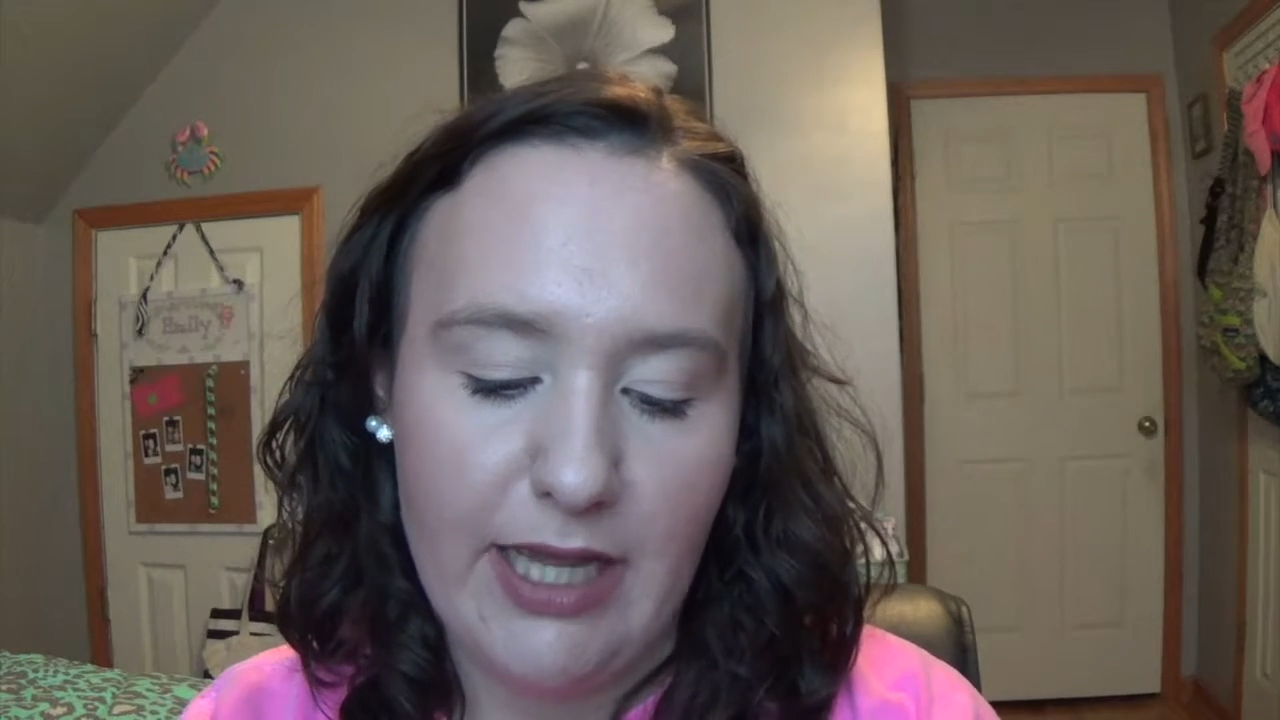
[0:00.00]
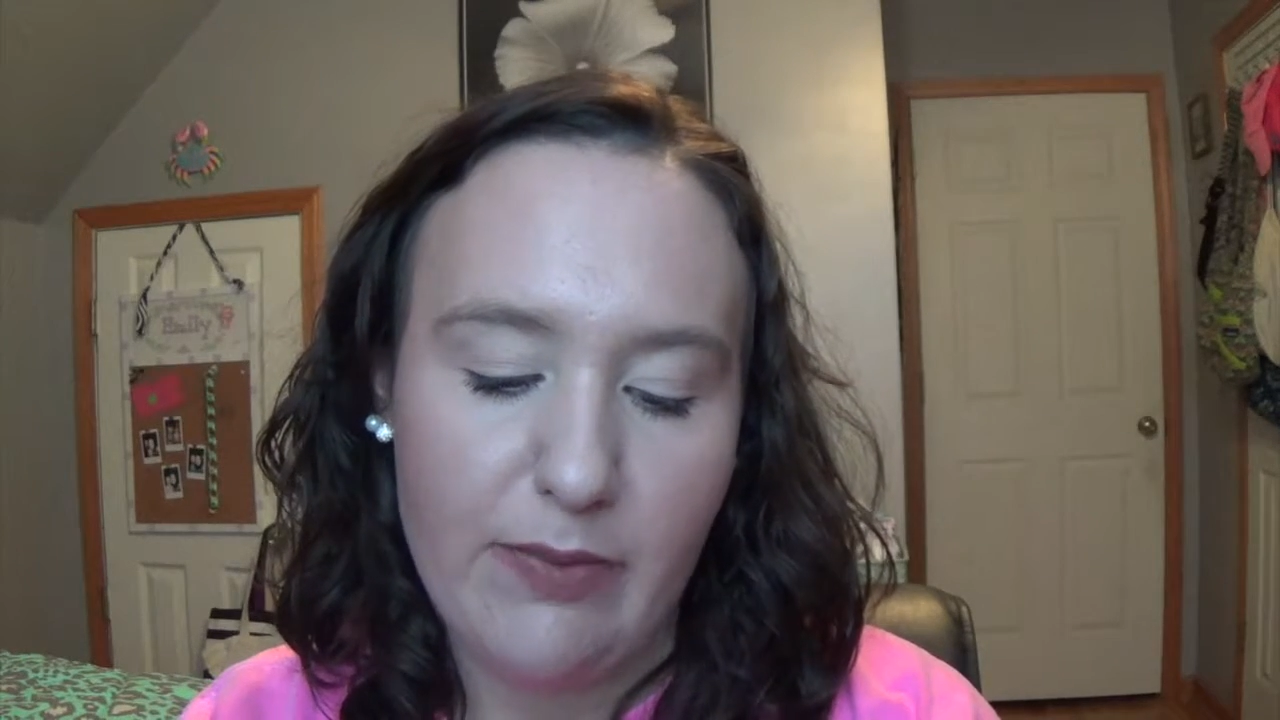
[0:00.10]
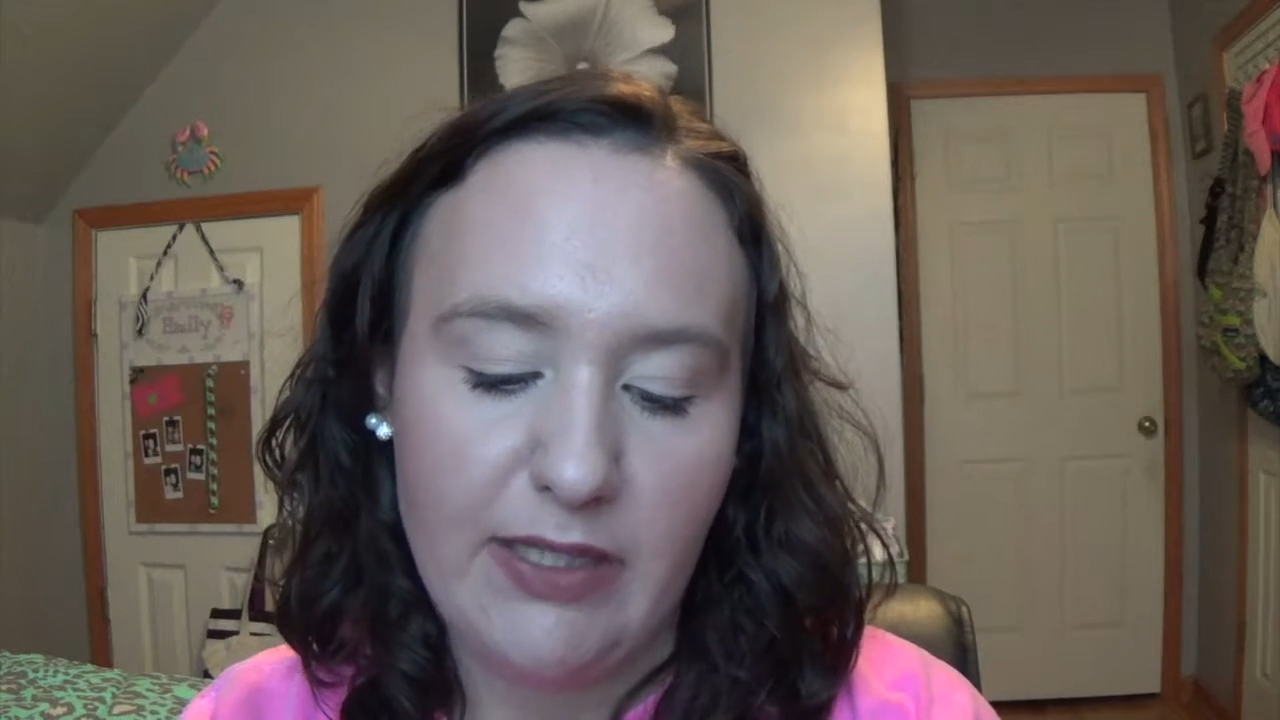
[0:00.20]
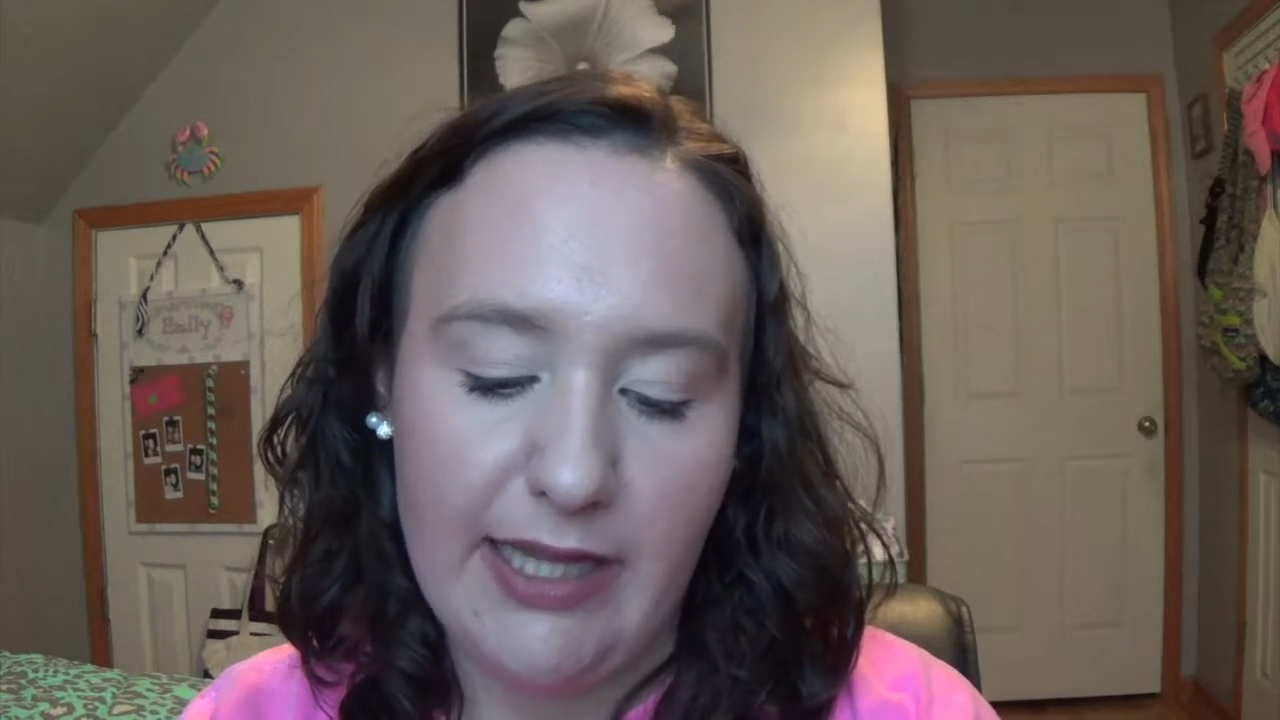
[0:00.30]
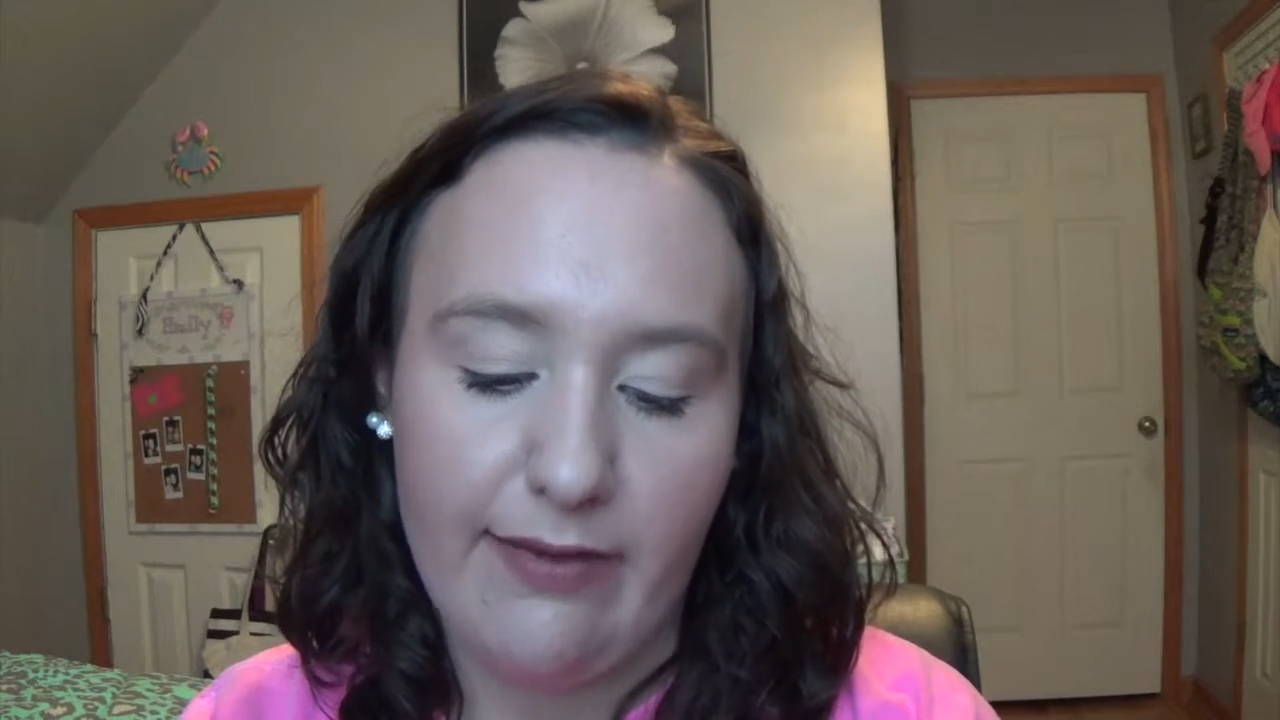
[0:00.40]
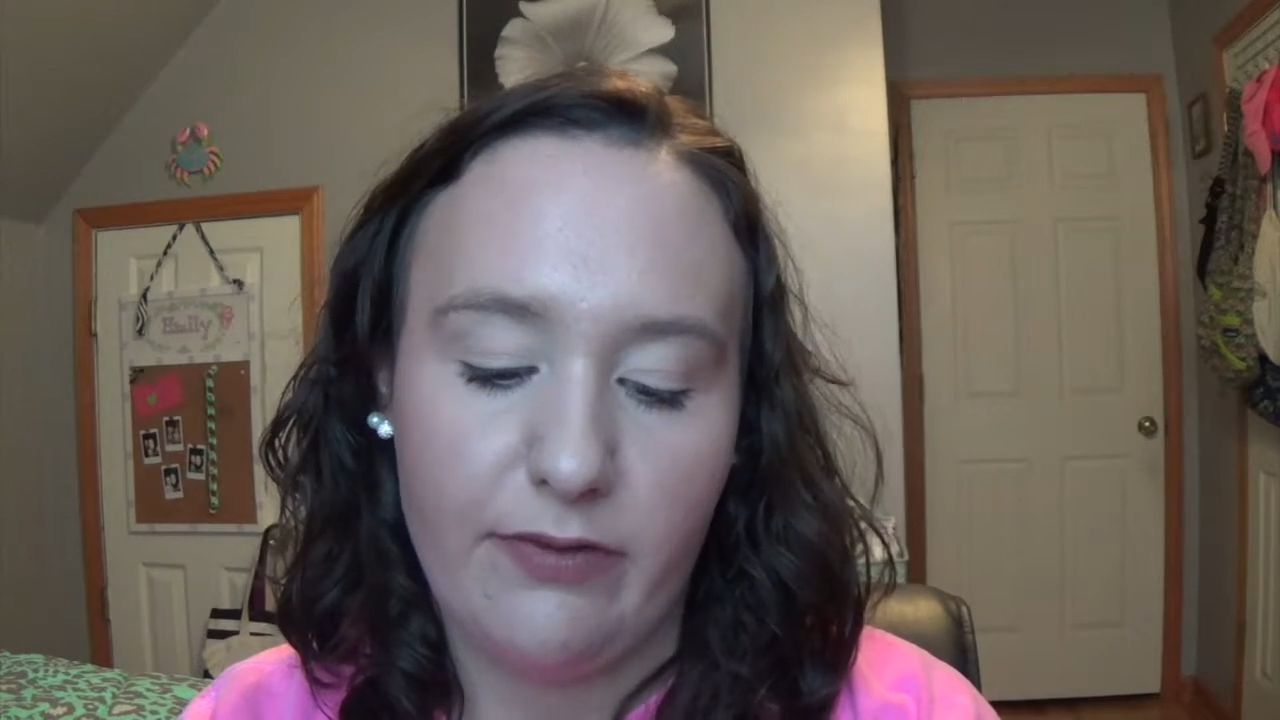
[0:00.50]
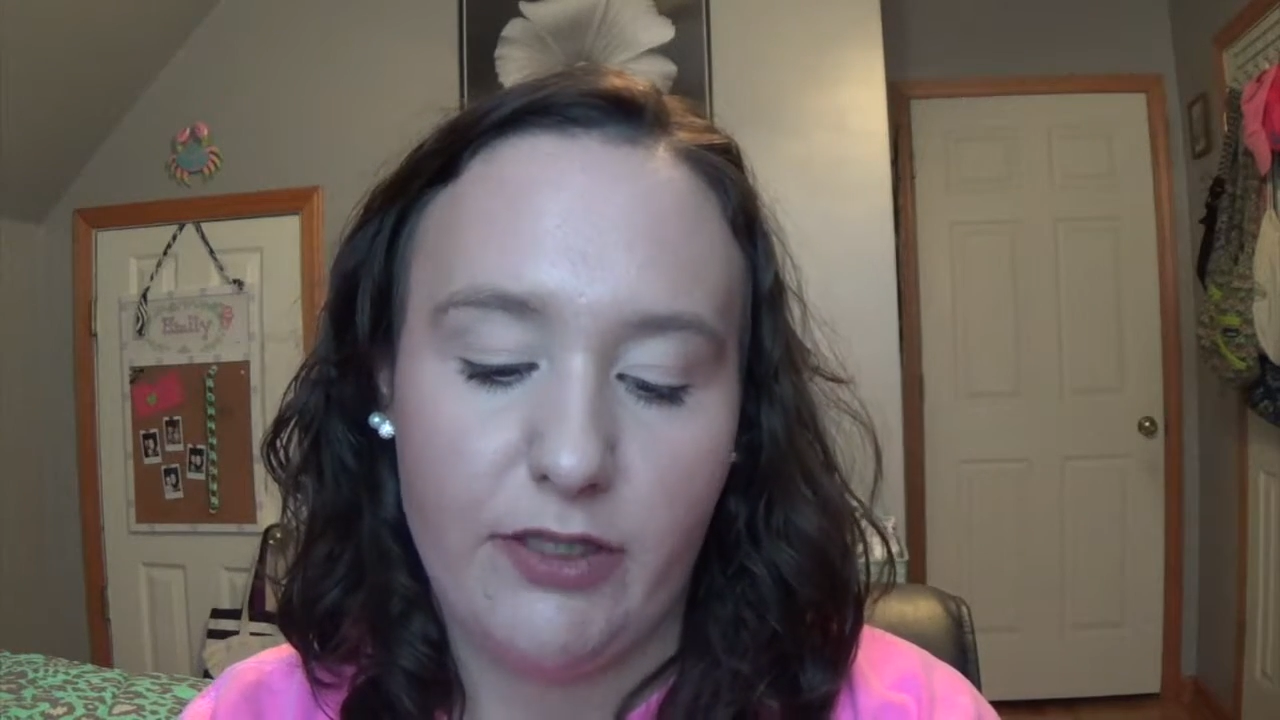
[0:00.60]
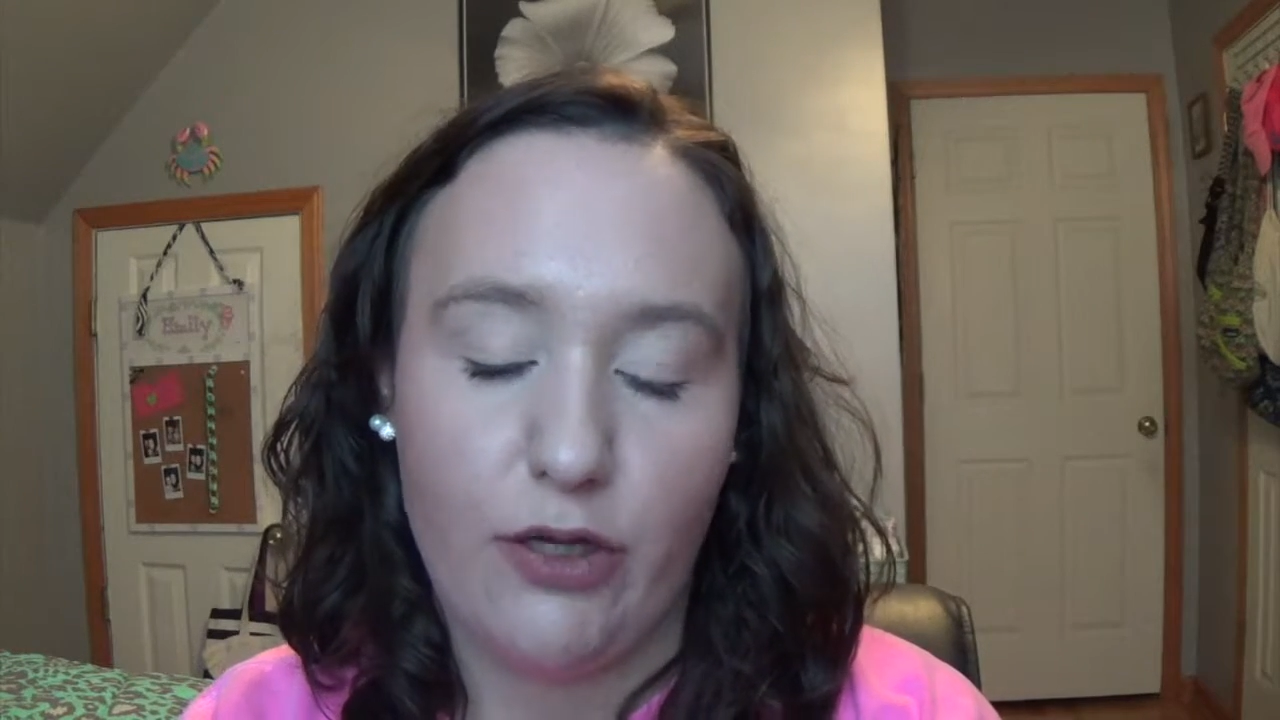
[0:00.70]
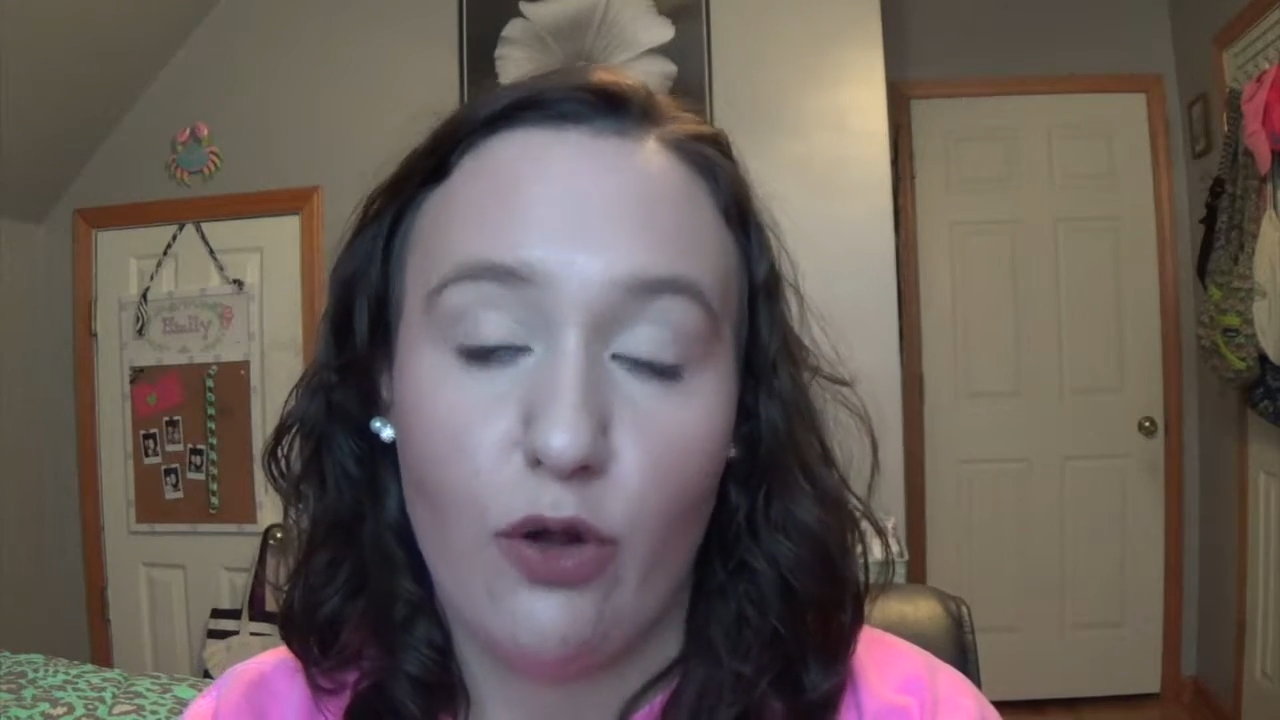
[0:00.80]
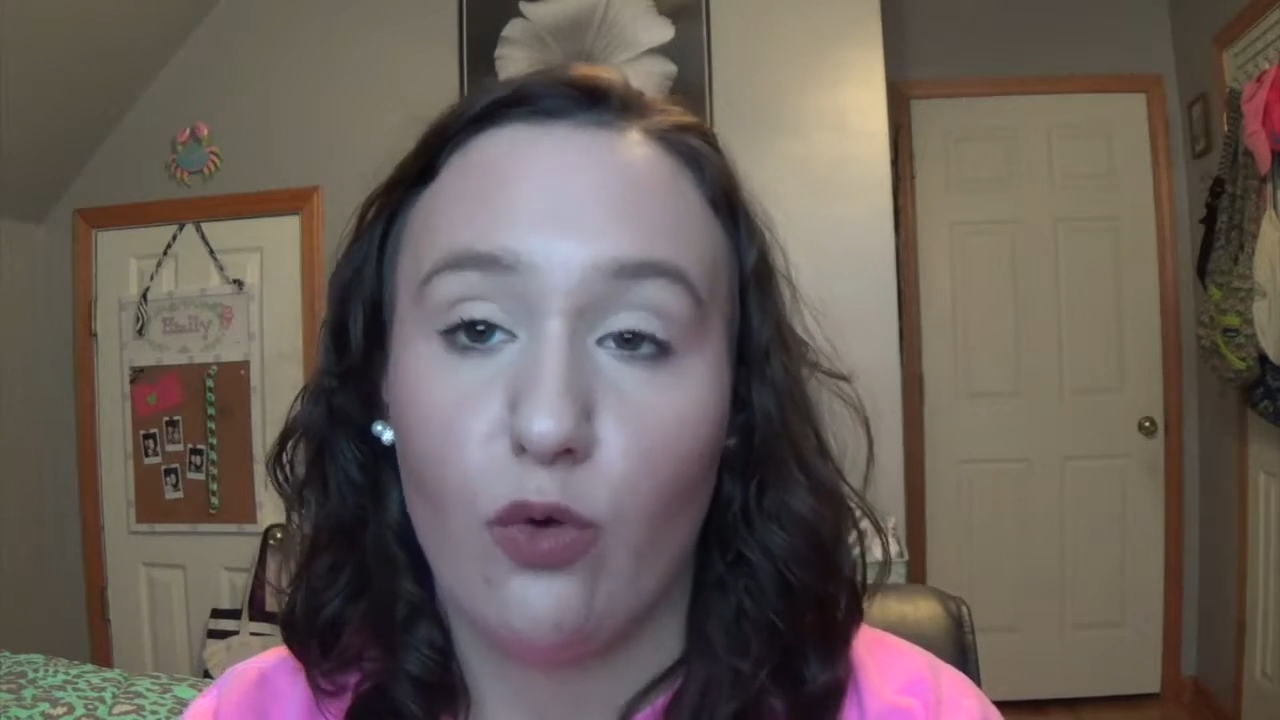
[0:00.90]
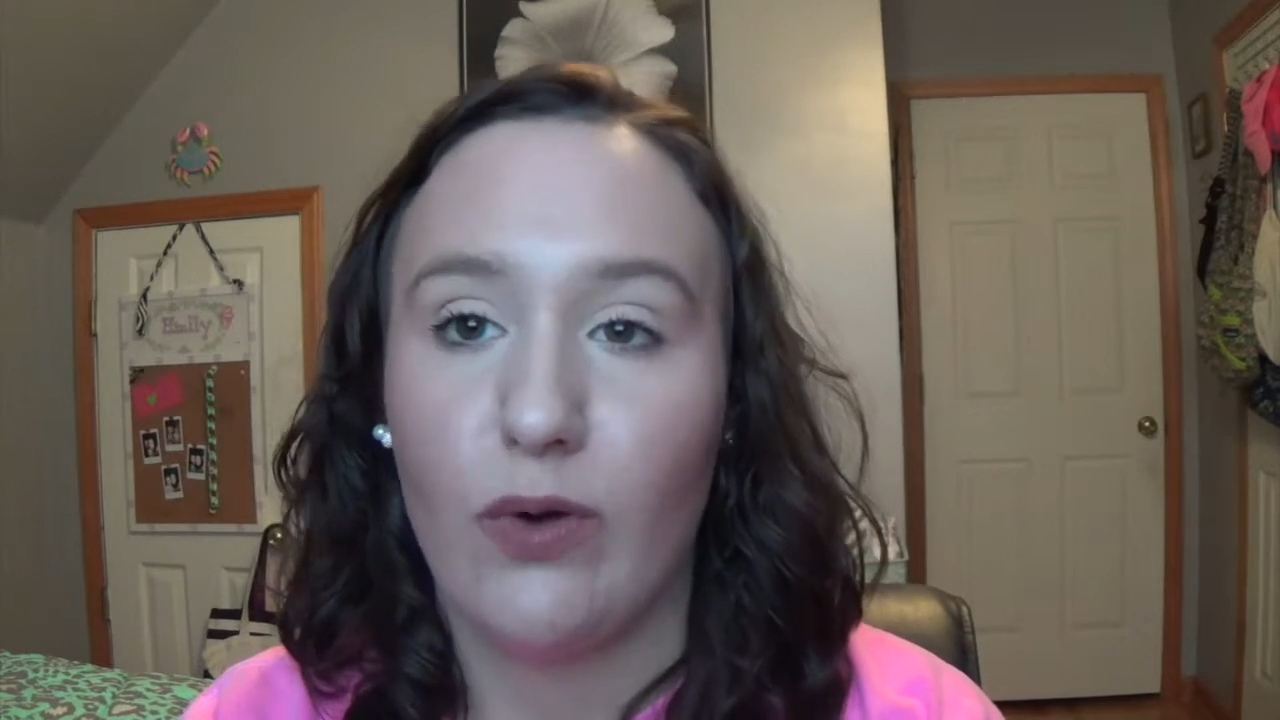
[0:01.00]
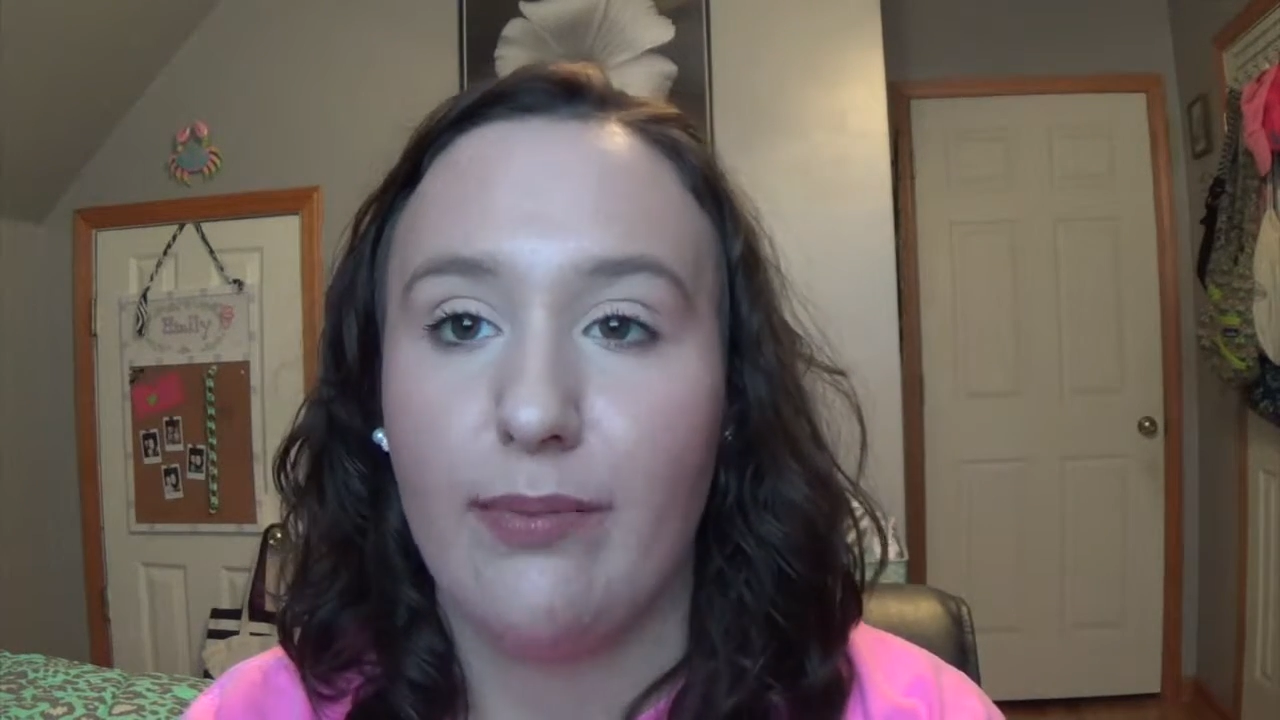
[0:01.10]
M11